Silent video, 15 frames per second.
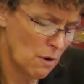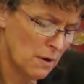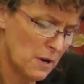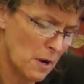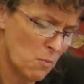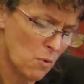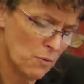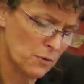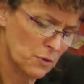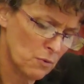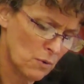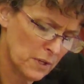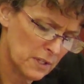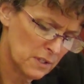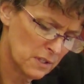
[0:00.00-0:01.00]
on April the
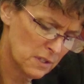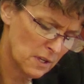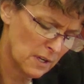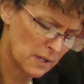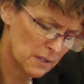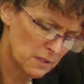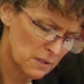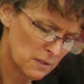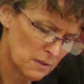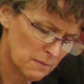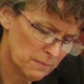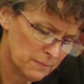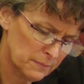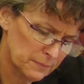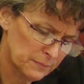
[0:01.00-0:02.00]
26th.
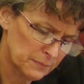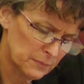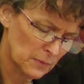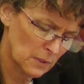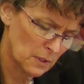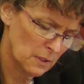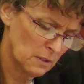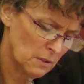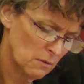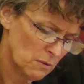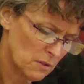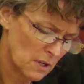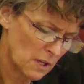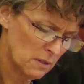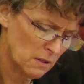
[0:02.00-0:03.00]
You
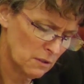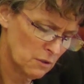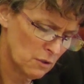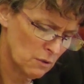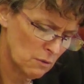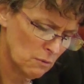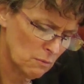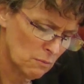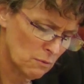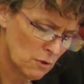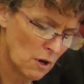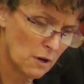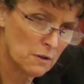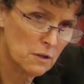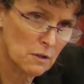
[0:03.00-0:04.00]
said that you
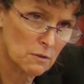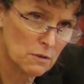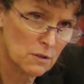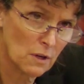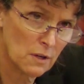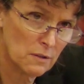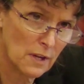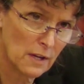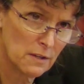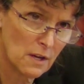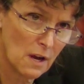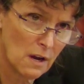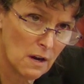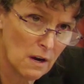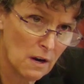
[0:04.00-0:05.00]
talked to your son that
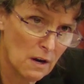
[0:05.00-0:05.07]
day?